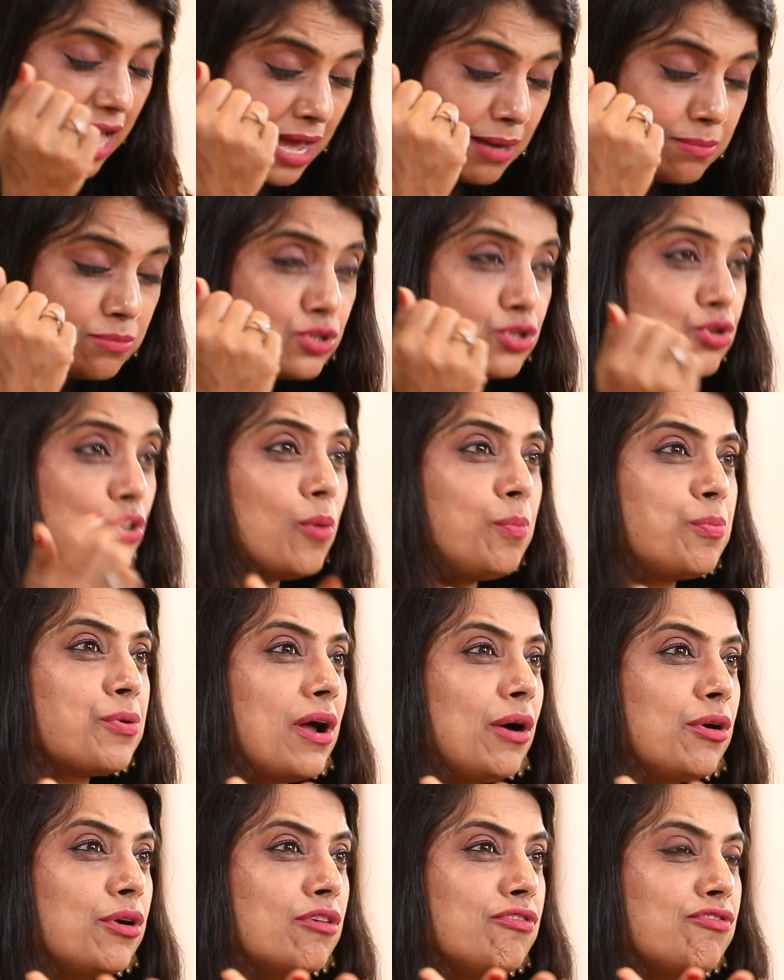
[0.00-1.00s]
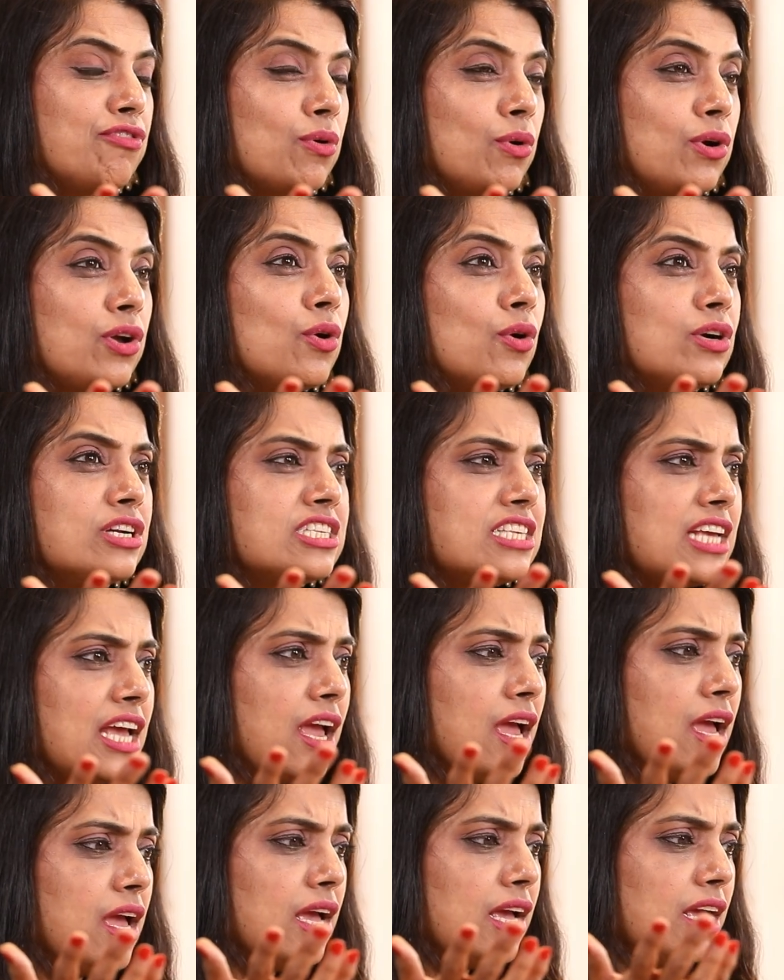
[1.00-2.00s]
I'm so proud of you. Don't
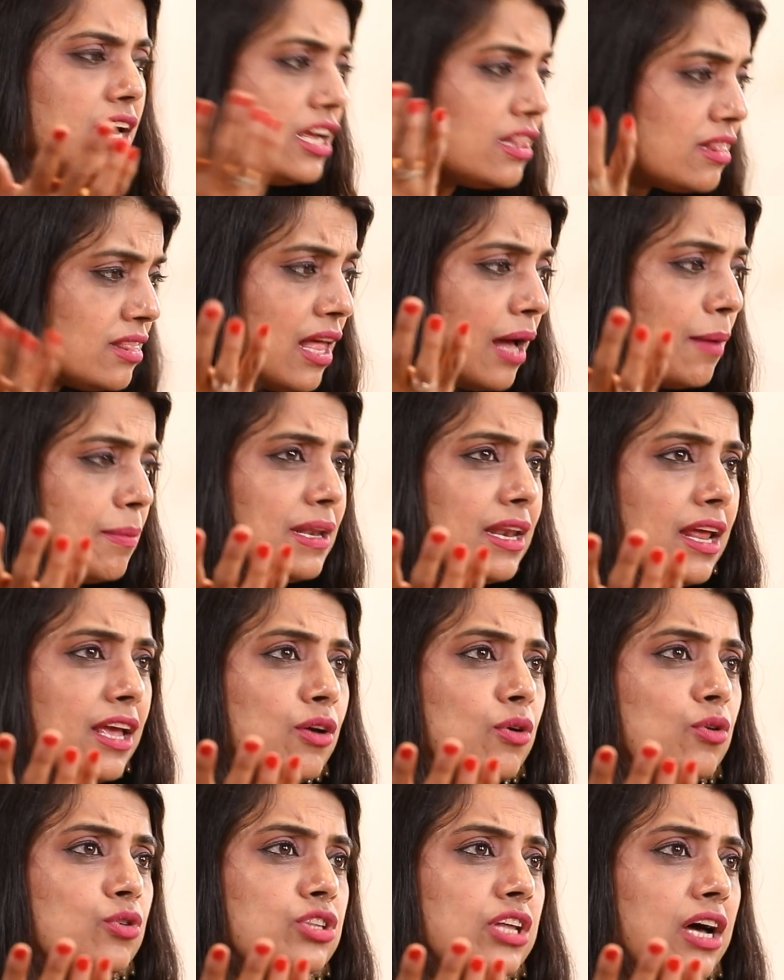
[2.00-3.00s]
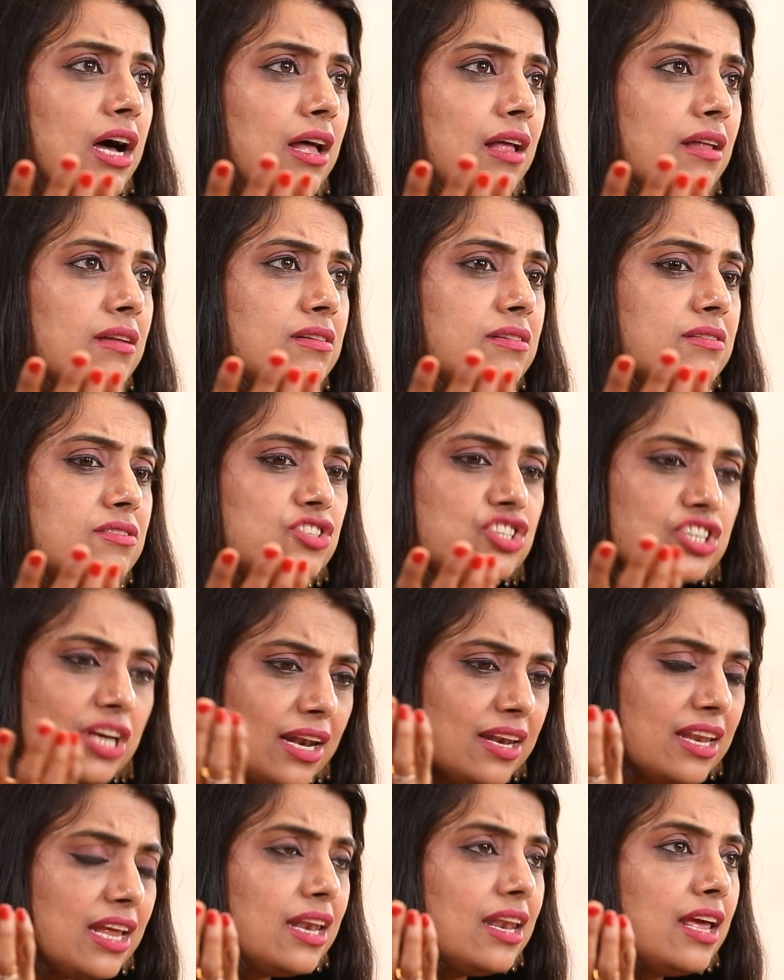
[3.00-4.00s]
say, itna bhi nahi hota,
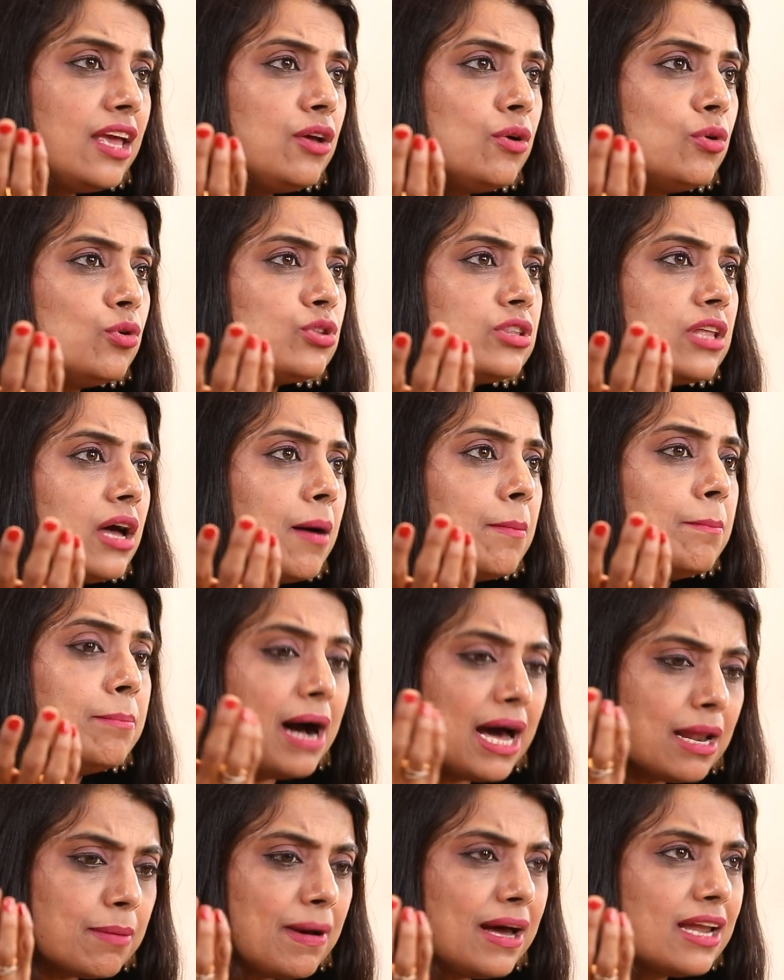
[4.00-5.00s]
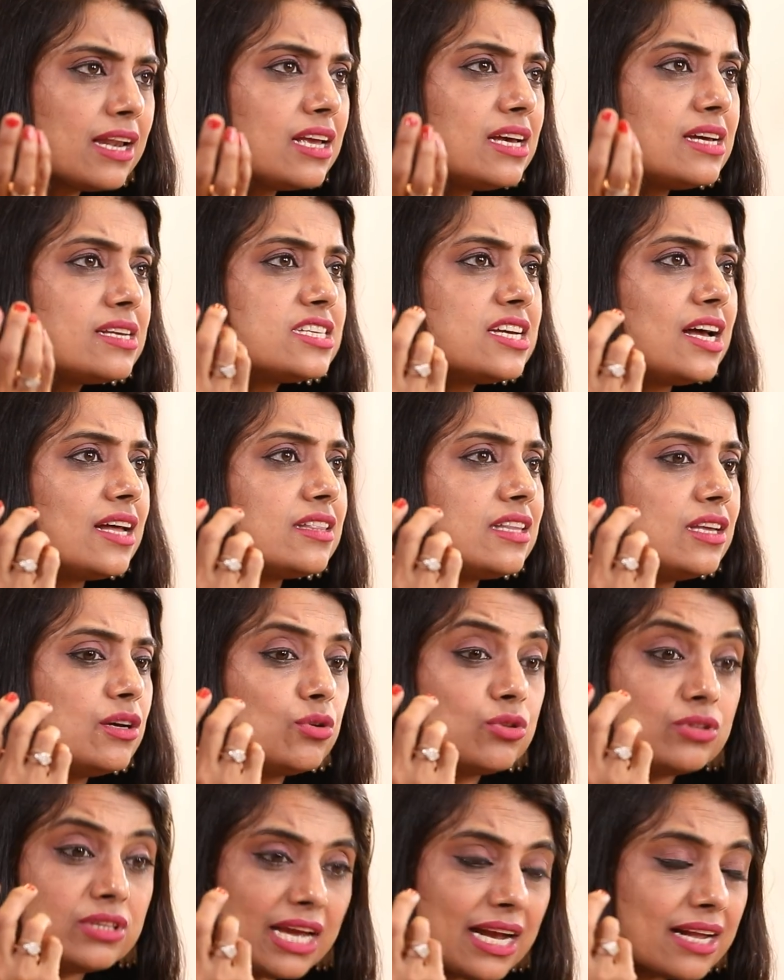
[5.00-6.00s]
chalne nahi hota, bar bar gir jate
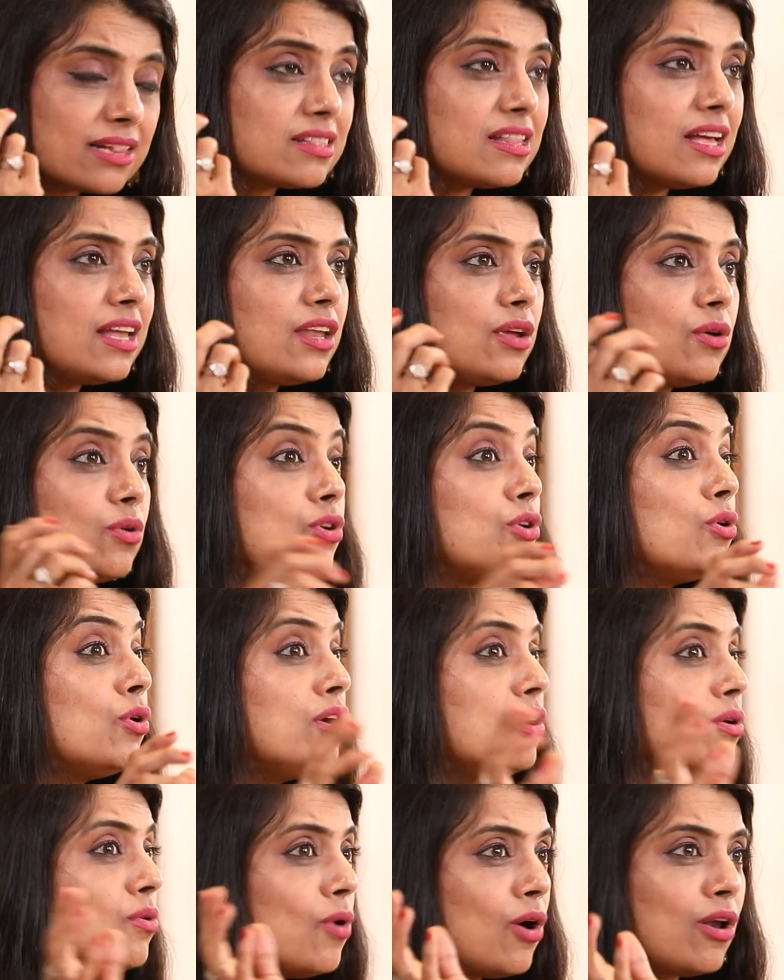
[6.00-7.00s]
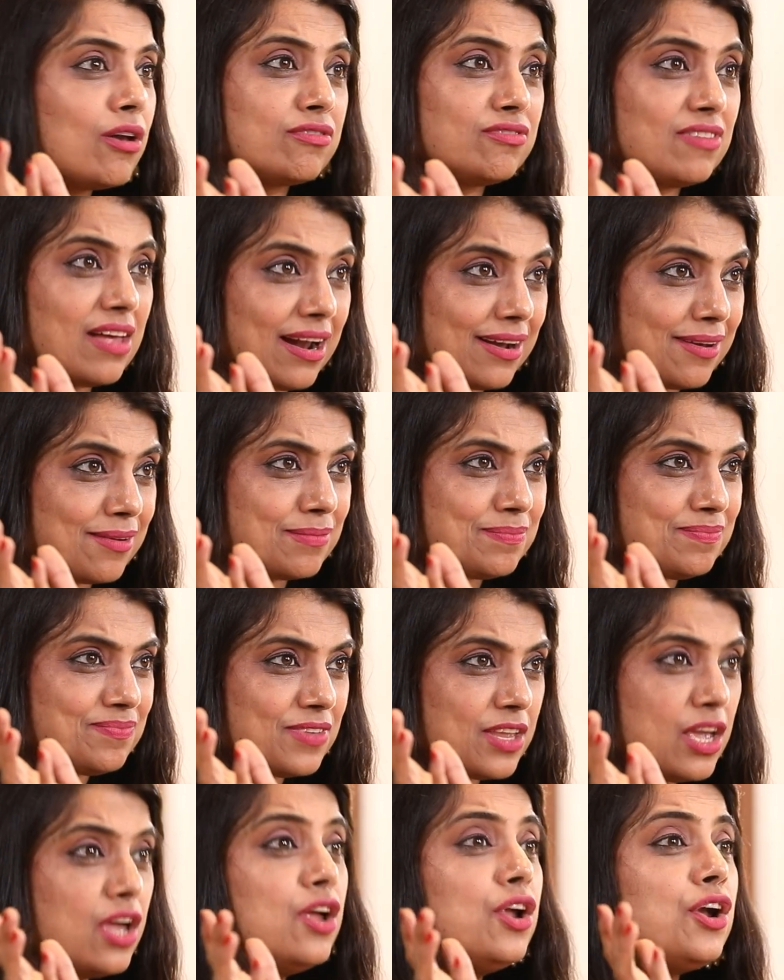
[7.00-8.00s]
ho, dekhte nahi ho. Don't do all of that.
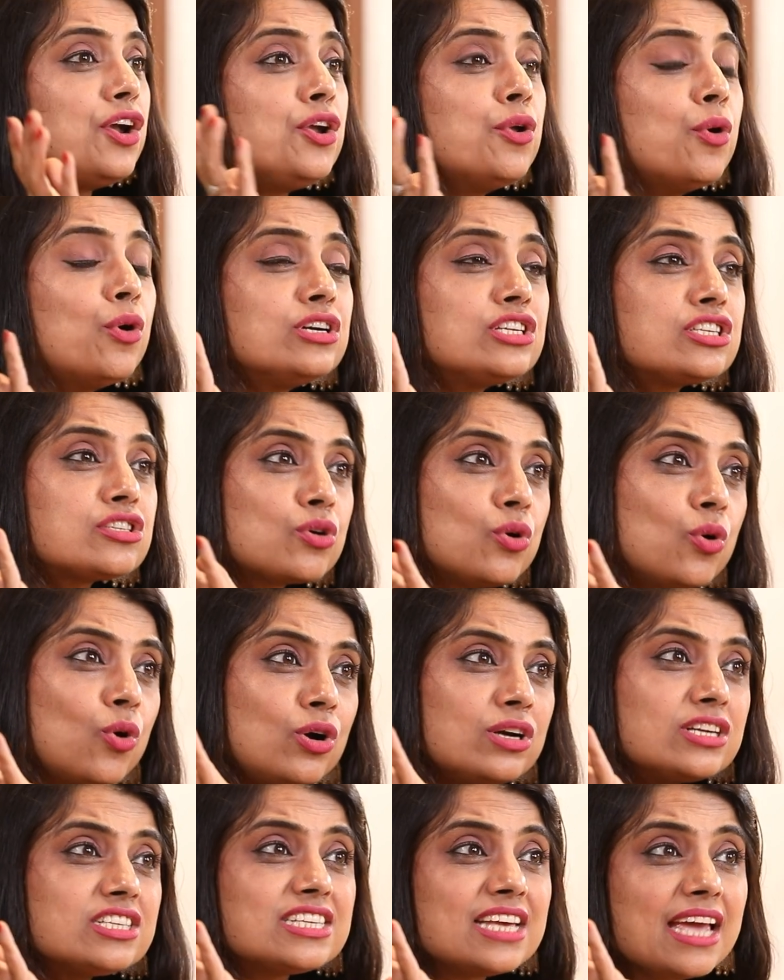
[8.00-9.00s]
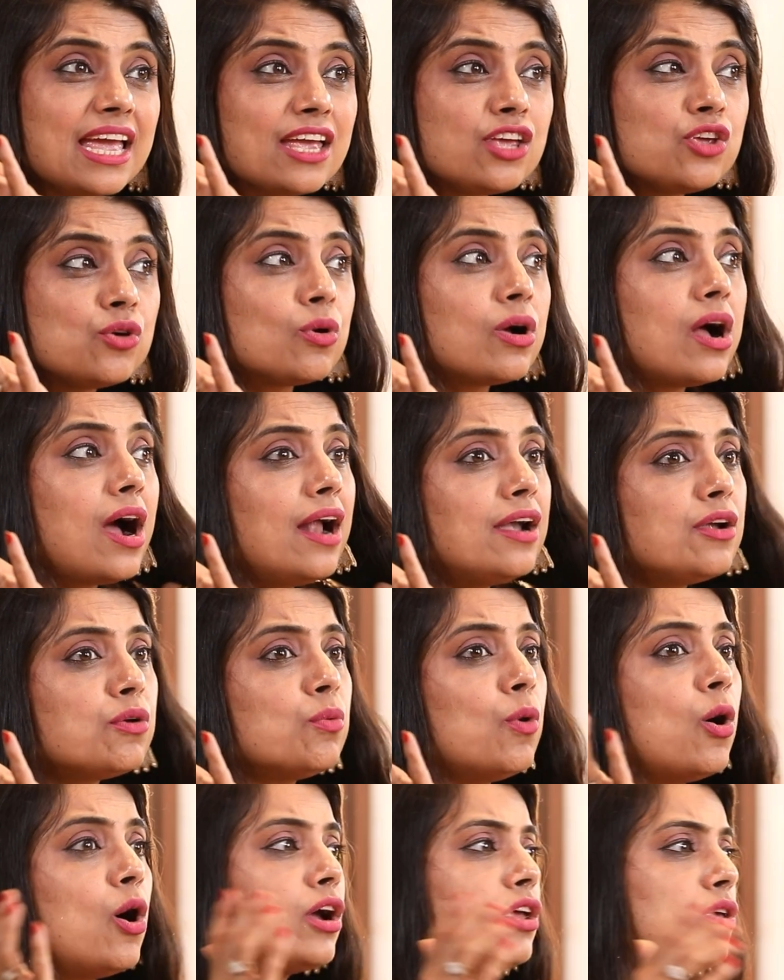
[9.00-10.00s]
Don't scold saying you can't
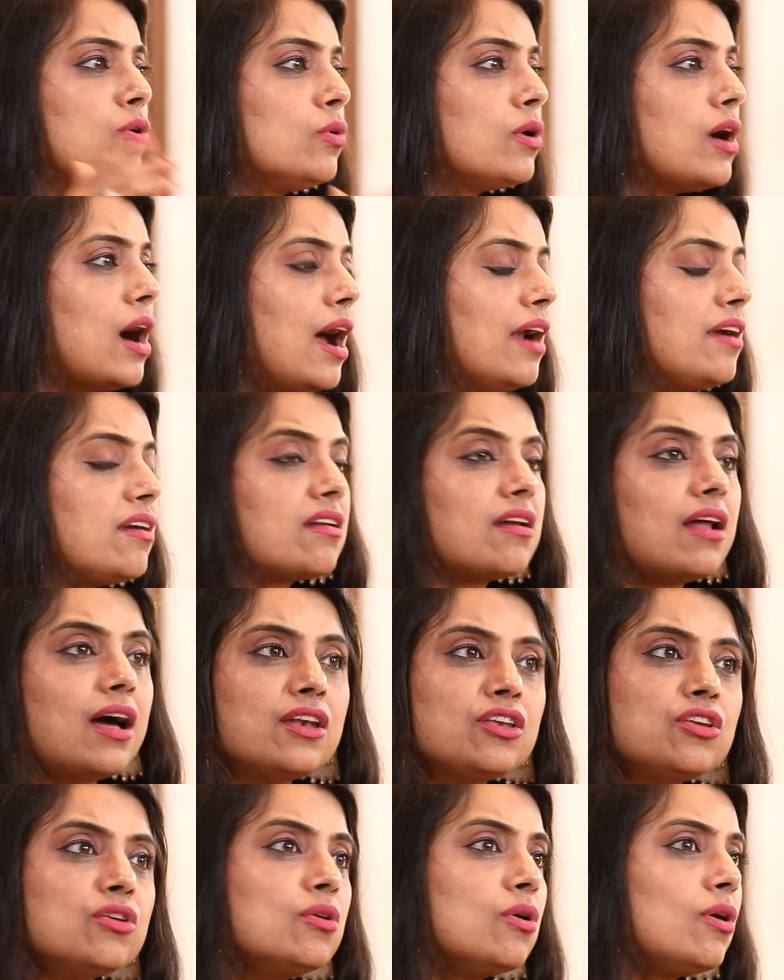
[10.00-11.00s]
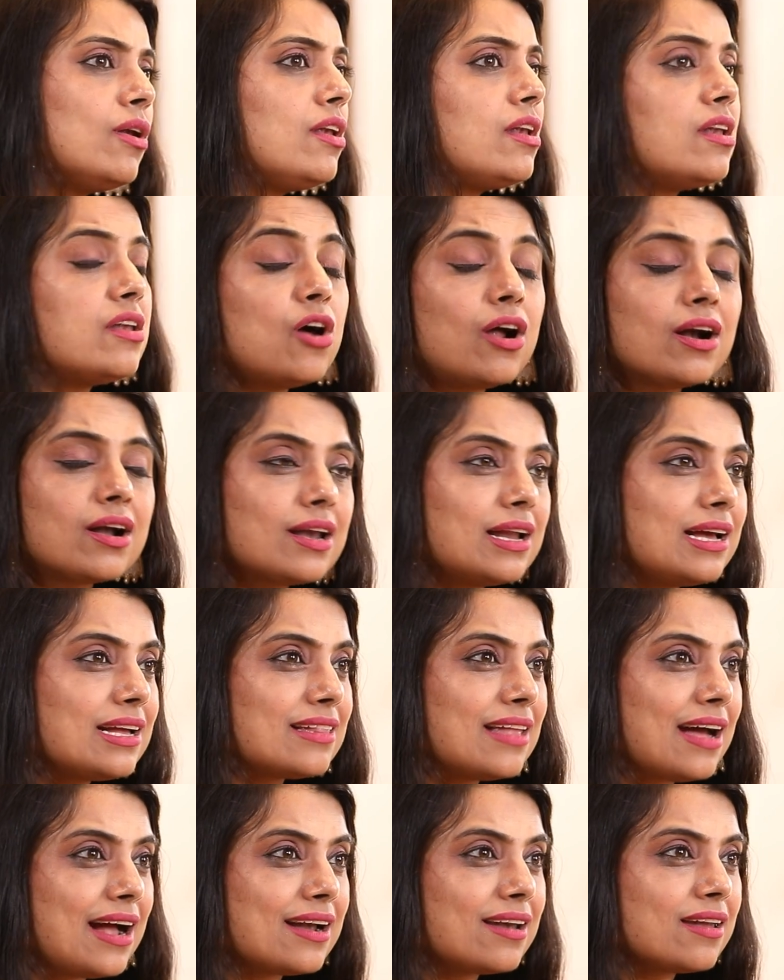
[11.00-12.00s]
walk, you can't run, you know, not
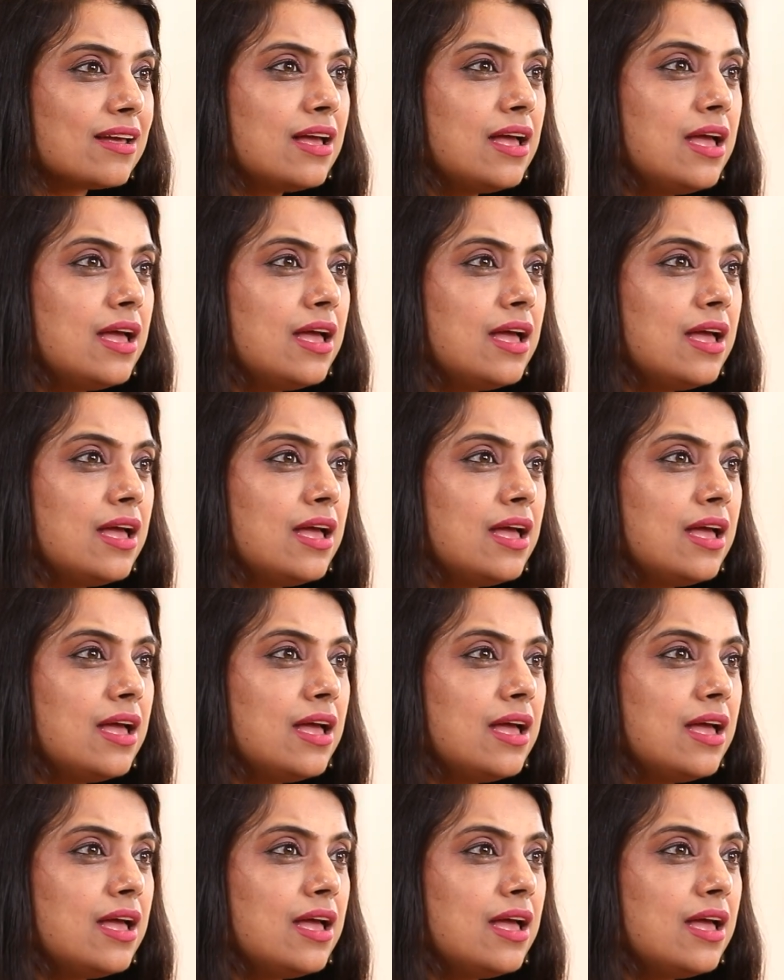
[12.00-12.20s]
like that.